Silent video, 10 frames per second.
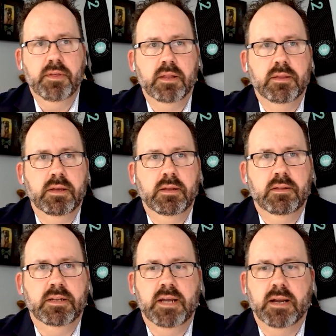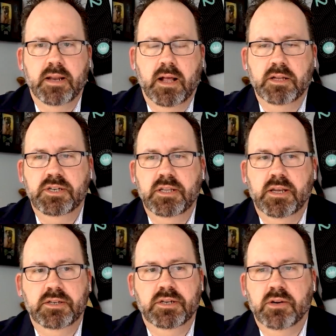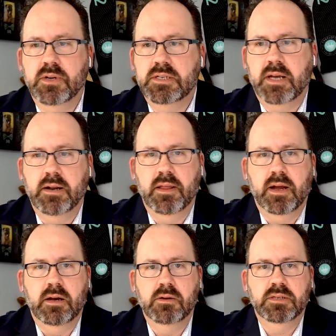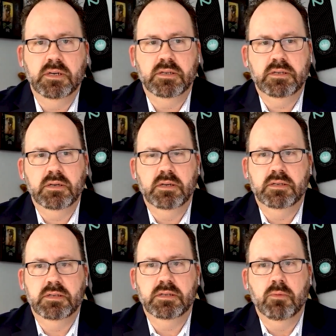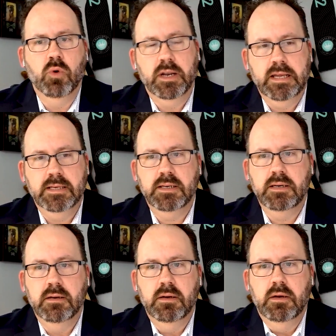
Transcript: think the technology and the engineering side of the house is somewhat easy.